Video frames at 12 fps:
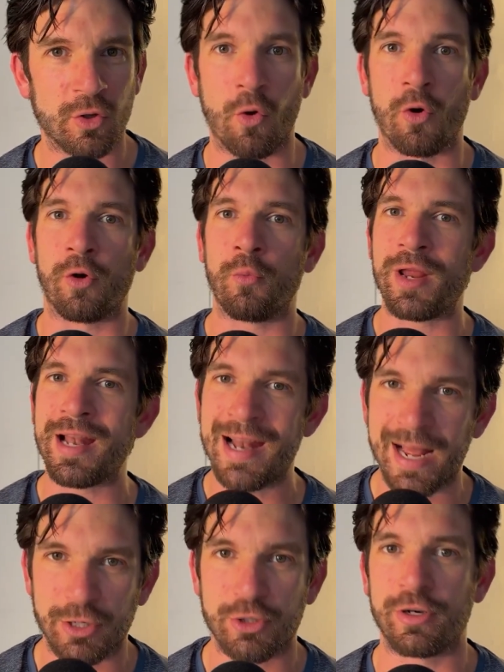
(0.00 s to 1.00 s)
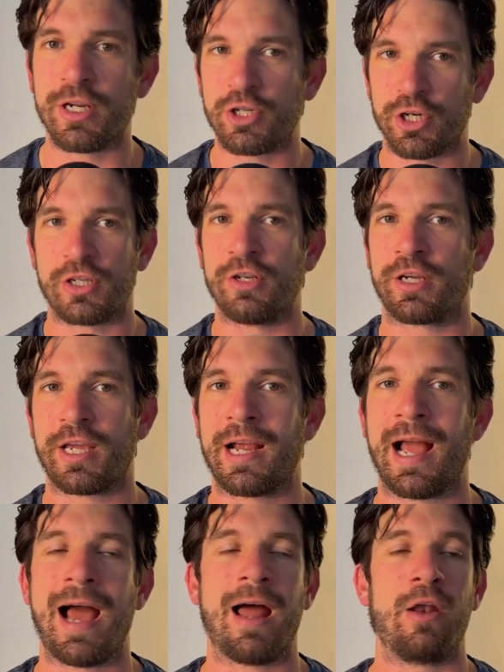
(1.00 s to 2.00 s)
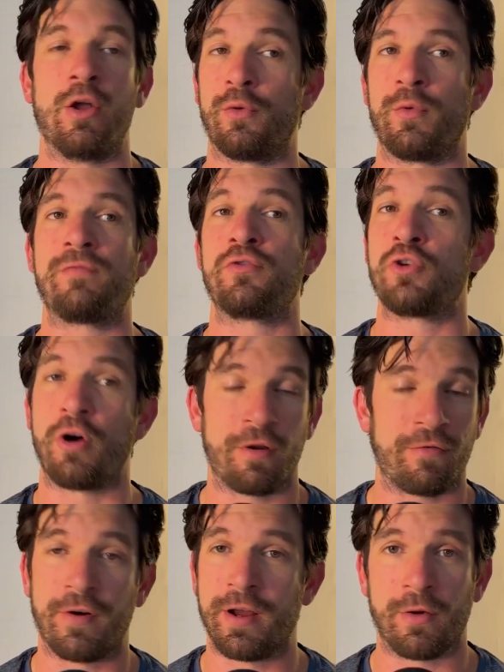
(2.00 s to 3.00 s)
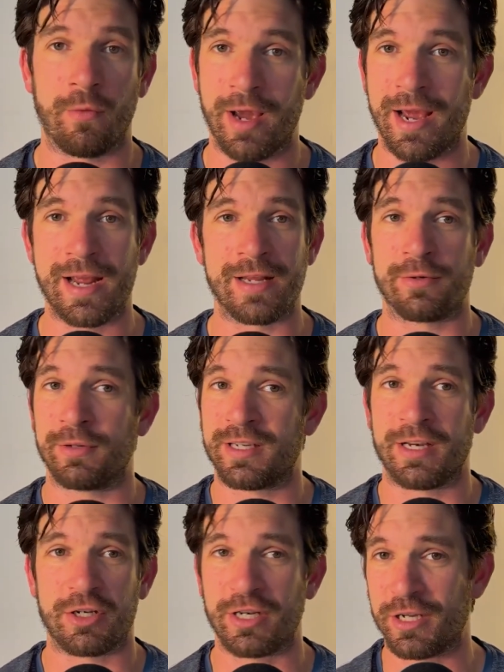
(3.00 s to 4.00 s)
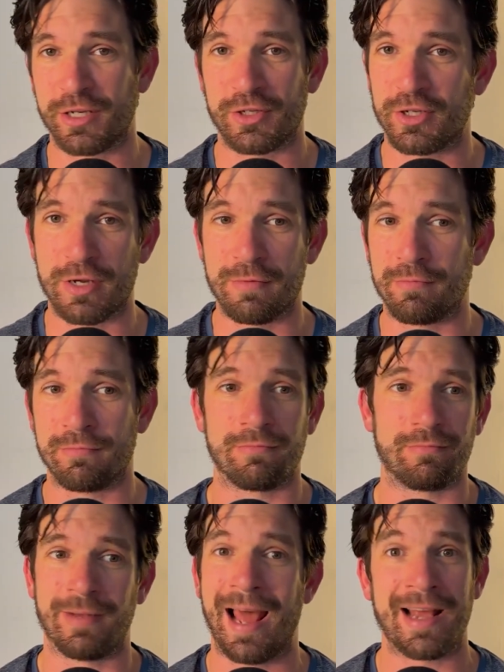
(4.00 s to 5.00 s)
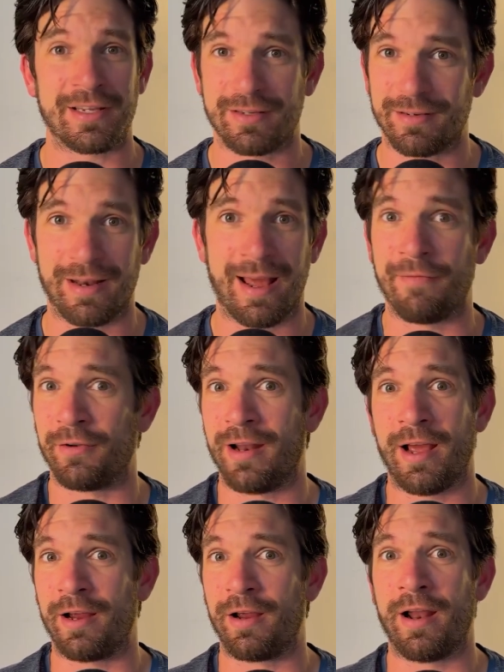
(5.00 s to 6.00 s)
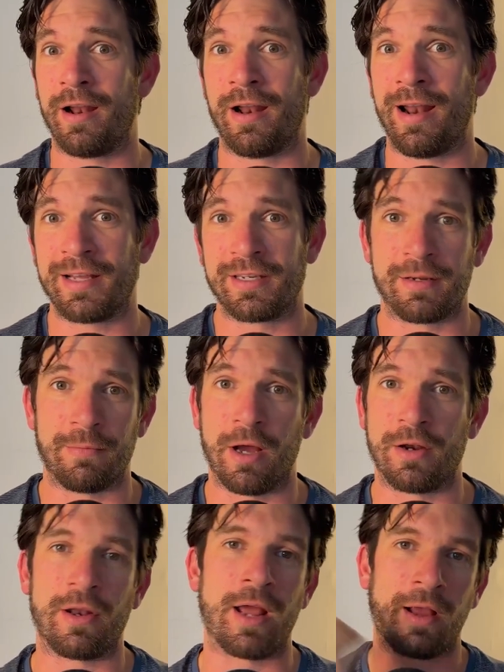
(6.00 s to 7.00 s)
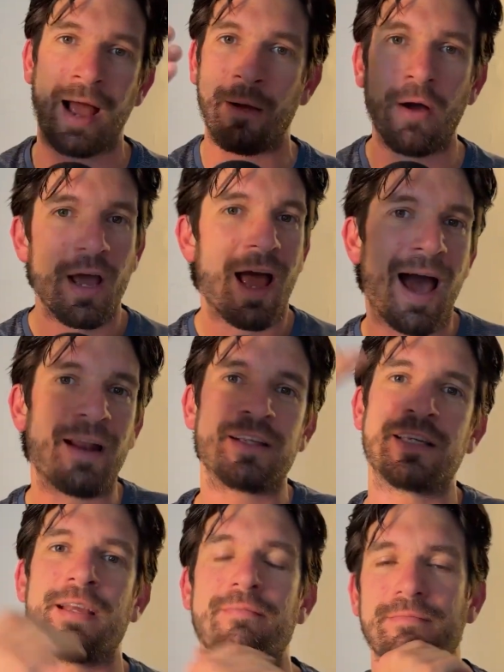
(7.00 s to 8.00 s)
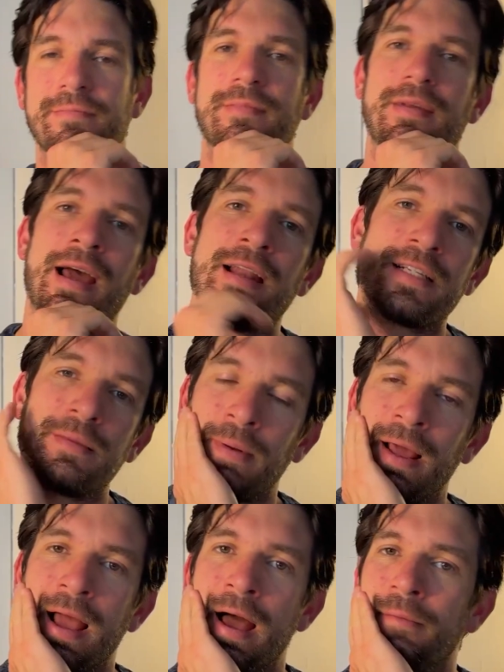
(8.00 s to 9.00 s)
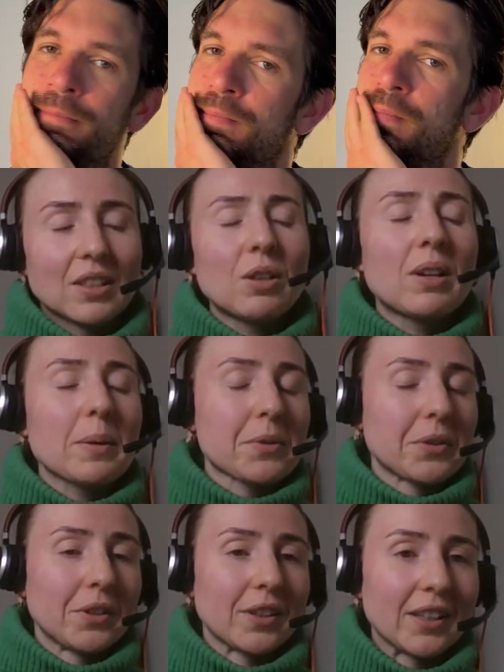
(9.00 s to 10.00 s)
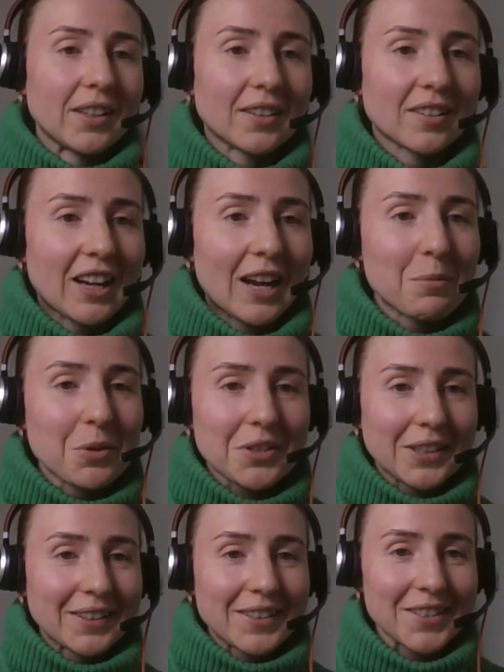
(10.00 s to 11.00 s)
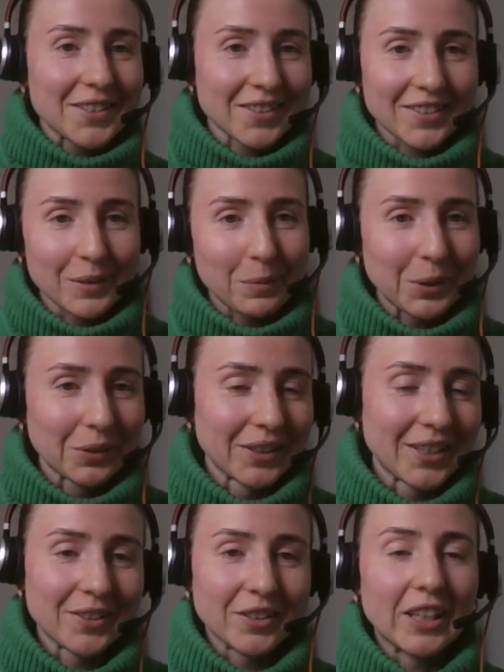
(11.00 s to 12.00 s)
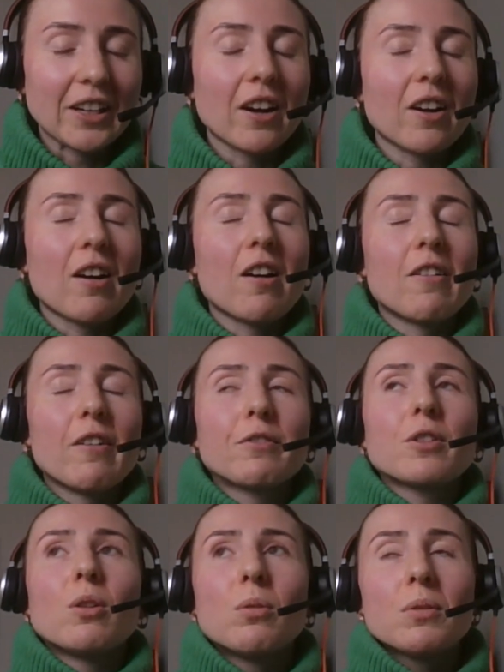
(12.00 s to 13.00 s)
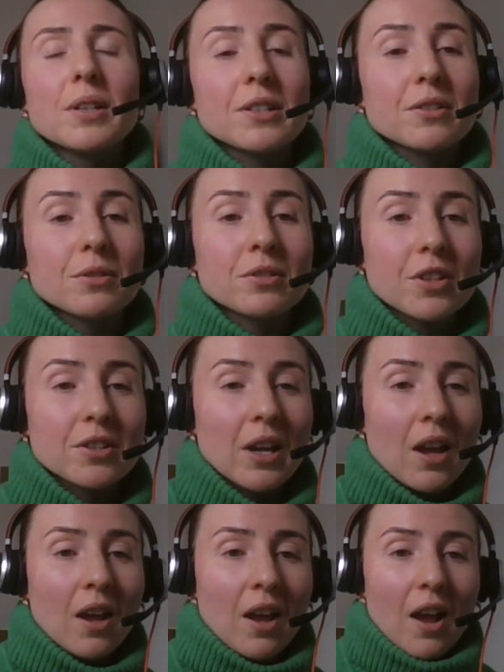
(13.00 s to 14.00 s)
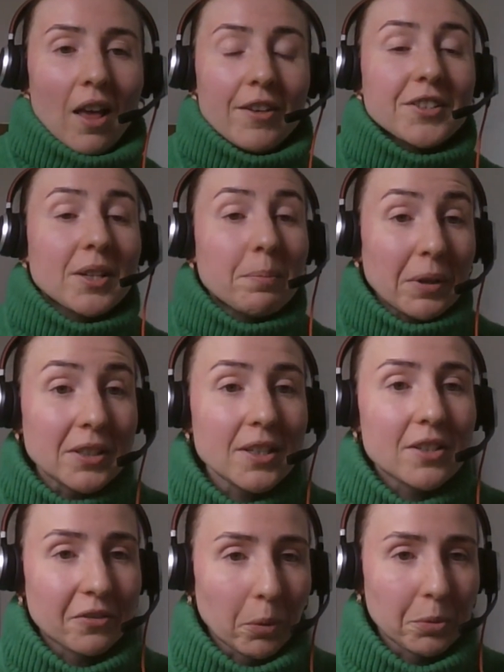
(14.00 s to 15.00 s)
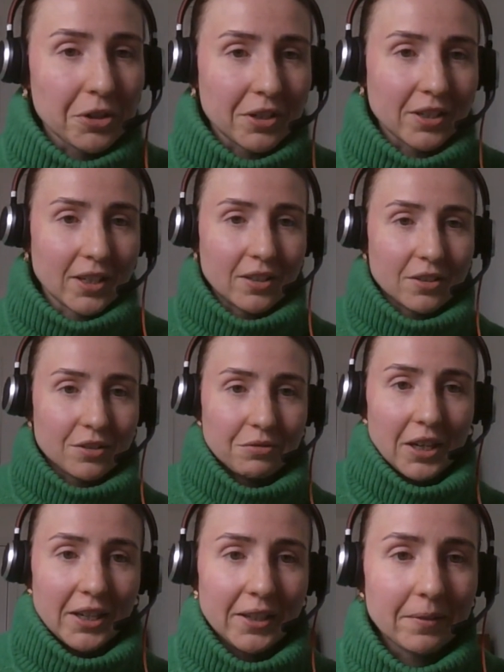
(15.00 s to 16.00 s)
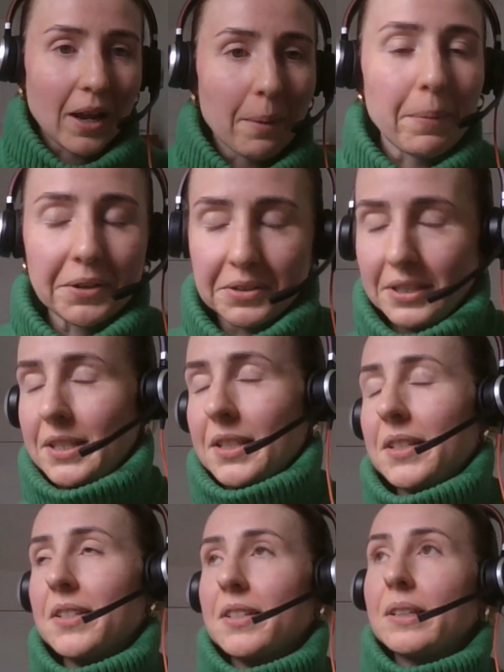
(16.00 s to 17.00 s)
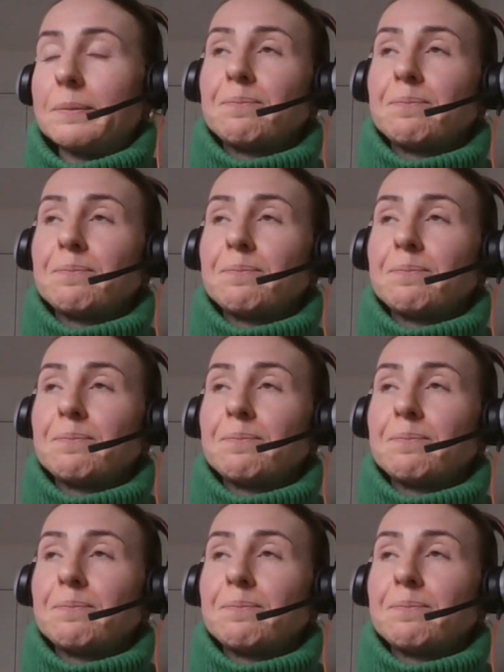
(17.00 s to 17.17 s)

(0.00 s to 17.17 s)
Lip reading: or are we literally just looking at, look, we've got to find a way to essentially consume less and have a lesser demand? Like, how does it play out? Oh, absolutely. I'm not saying this is the be all end all. Like, oh, of course, there's an abundance of opportunities, right? Abundance.